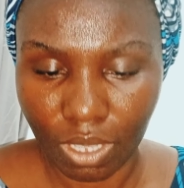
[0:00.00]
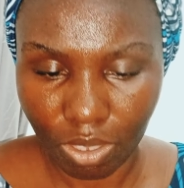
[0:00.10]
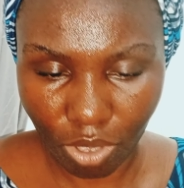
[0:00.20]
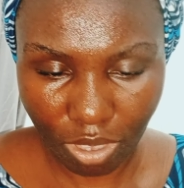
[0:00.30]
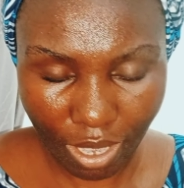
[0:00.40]

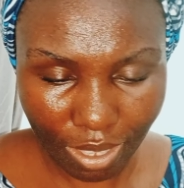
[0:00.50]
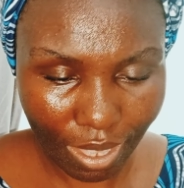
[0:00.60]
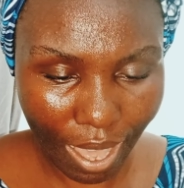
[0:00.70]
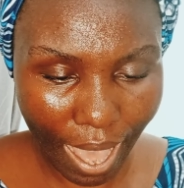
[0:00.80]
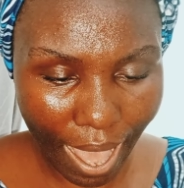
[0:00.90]
So it
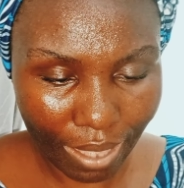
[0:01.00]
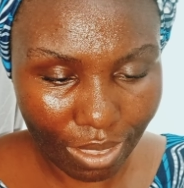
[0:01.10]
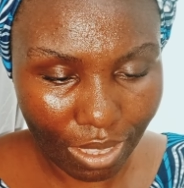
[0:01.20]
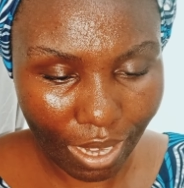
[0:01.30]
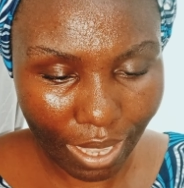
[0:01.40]
says,
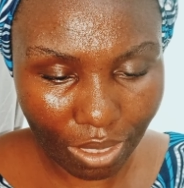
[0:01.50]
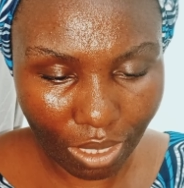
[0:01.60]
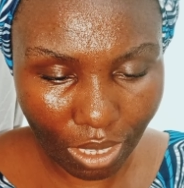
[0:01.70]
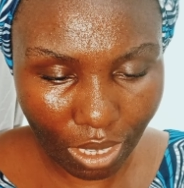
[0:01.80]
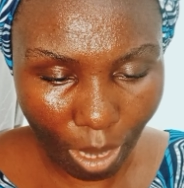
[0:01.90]
"And let the
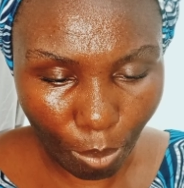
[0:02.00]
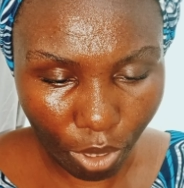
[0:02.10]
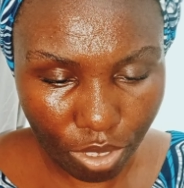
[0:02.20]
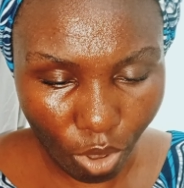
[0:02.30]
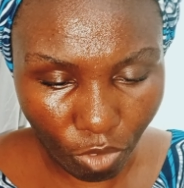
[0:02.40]
king
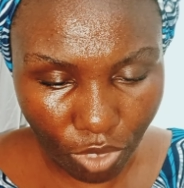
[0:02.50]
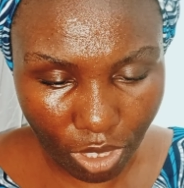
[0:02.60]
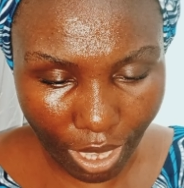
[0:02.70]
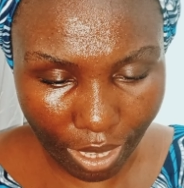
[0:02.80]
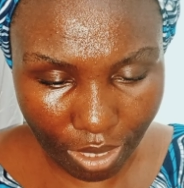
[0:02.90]
appoint
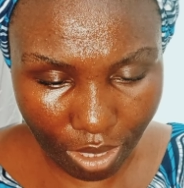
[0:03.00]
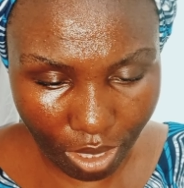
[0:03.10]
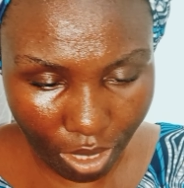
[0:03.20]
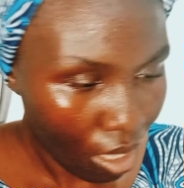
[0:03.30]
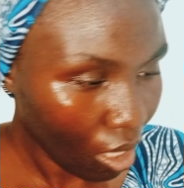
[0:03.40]

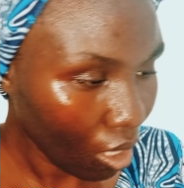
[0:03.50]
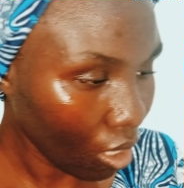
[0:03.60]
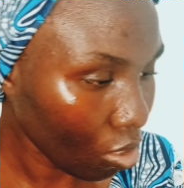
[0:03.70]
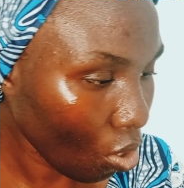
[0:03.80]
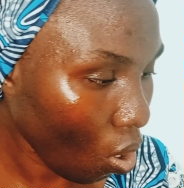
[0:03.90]
officers
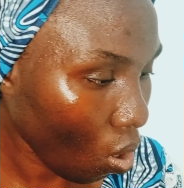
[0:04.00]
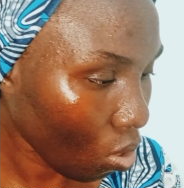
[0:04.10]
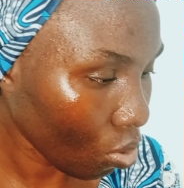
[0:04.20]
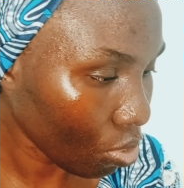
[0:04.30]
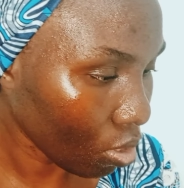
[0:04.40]
in
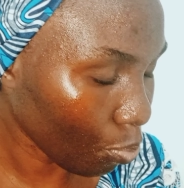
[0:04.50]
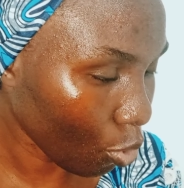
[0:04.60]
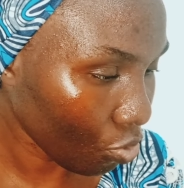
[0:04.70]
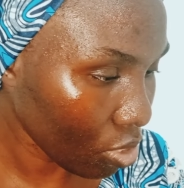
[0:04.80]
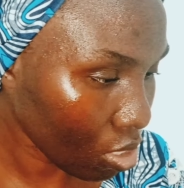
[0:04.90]
all the
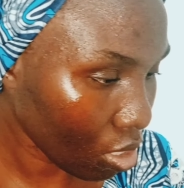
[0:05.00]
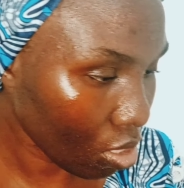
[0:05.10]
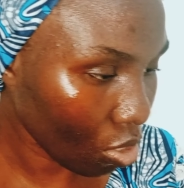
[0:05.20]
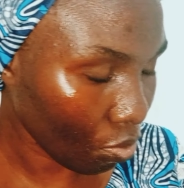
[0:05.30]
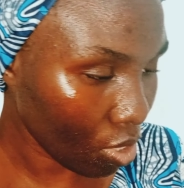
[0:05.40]

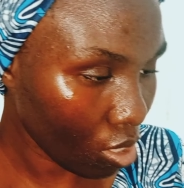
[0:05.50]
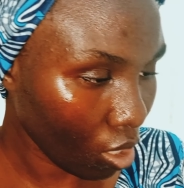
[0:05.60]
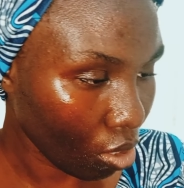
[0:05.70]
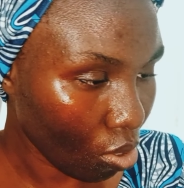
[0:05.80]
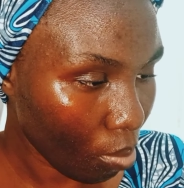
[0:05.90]
provinces of this
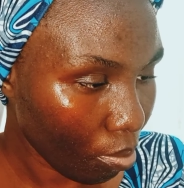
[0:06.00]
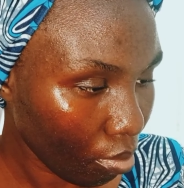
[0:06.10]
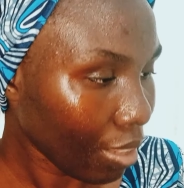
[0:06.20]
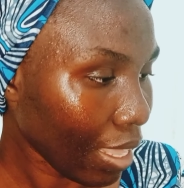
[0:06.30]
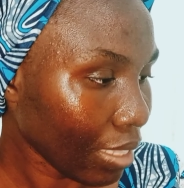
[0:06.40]
kingdom,
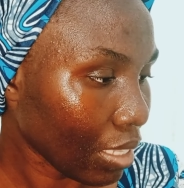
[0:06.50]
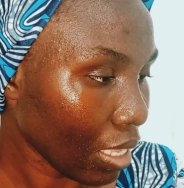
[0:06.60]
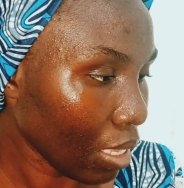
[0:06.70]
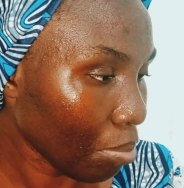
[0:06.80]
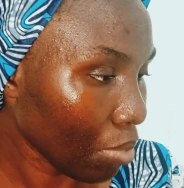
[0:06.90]
that
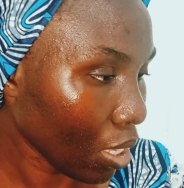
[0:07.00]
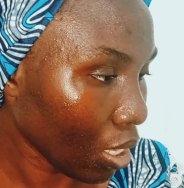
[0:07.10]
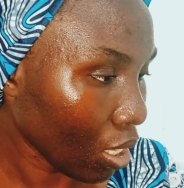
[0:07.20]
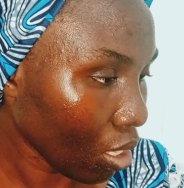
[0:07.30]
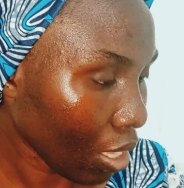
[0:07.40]
they
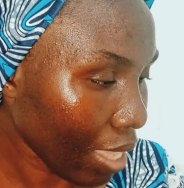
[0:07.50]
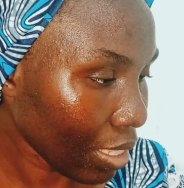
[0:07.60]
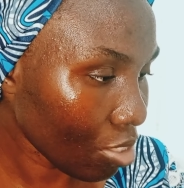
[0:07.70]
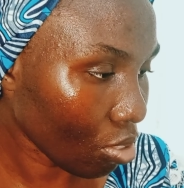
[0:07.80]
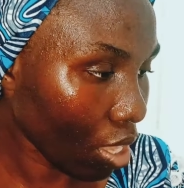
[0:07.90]
may
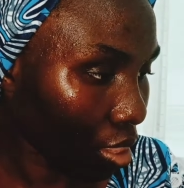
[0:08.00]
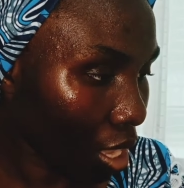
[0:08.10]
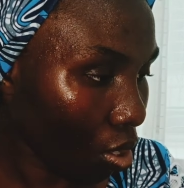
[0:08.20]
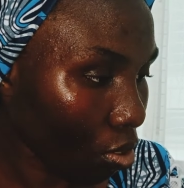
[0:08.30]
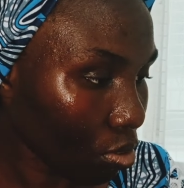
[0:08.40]
gather together
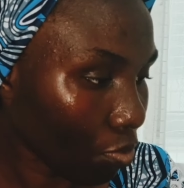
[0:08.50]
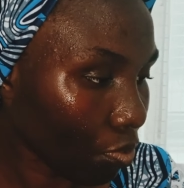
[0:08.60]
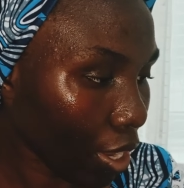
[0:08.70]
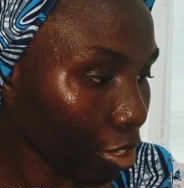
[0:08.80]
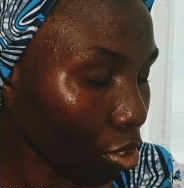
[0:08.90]
all the
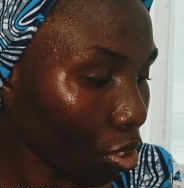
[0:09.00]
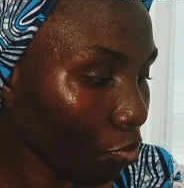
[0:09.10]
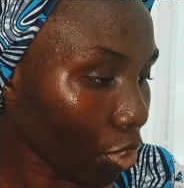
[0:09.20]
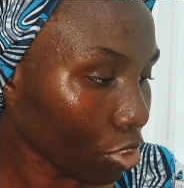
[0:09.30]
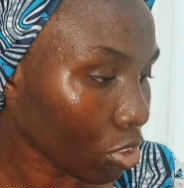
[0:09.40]
fair young
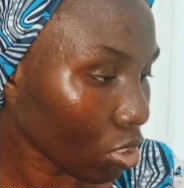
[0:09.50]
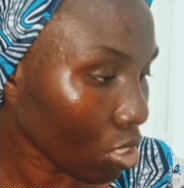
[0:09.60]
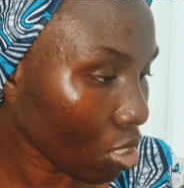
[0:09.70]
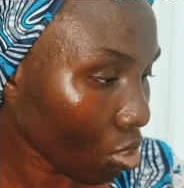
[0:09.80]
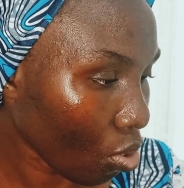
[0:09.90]

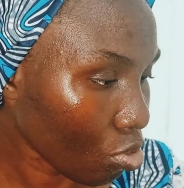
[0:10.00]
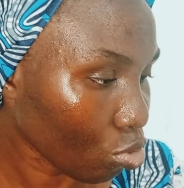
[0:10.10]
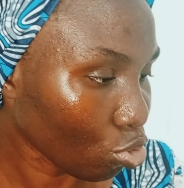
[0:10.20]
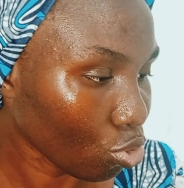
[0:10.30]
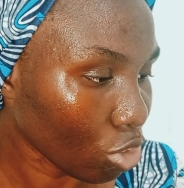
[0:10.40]
virgins unto
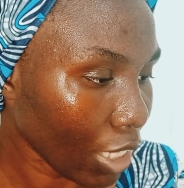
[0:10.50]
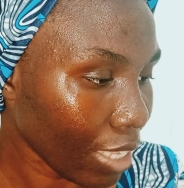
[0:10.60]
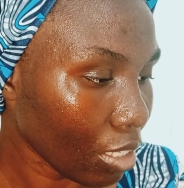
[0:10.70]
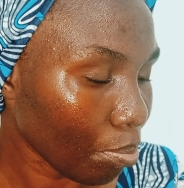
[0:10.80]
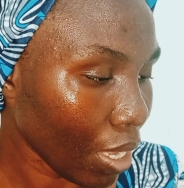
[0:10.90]

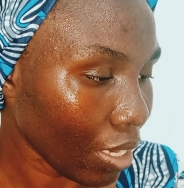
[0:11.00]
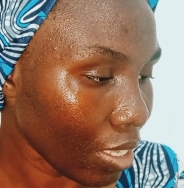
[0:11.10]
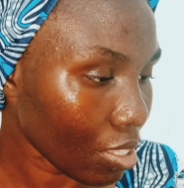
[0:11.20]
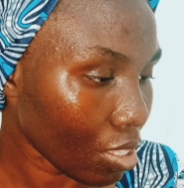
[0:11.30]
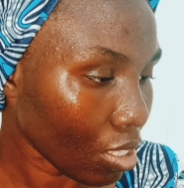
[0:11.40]
Shushan the
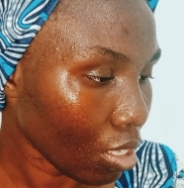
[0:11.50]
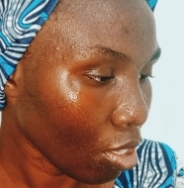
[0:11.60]
palace,